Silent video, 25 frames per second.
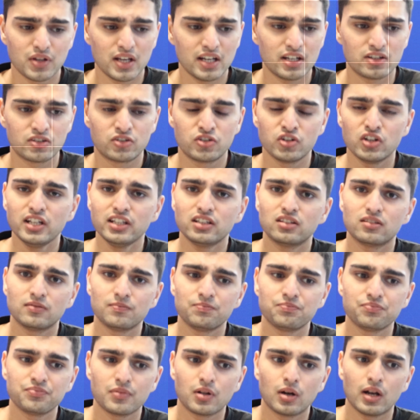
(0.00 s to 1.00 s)
It really,
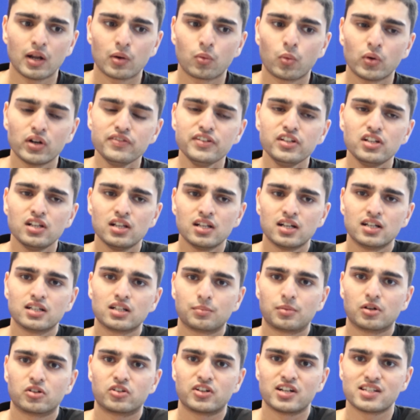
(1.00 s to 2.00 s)
like, whatever you learned
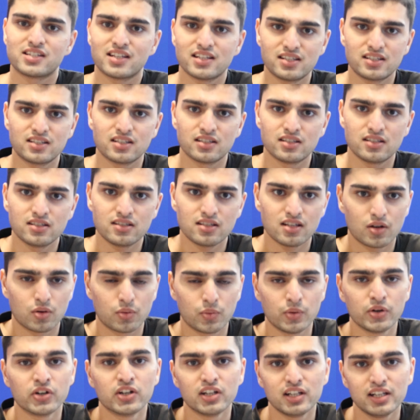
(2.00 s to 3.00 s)
about resistance,
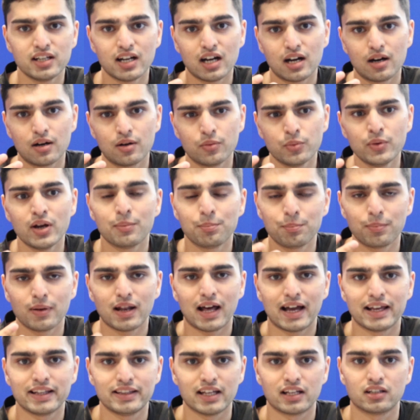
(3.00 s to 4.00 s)
we
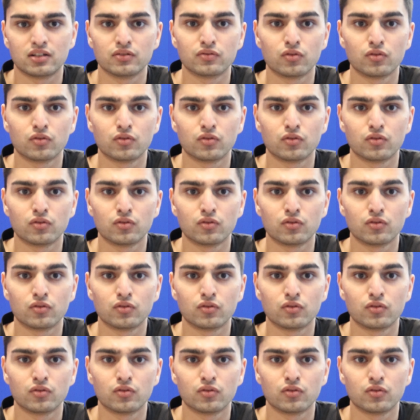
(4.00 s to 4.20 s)
applied that, the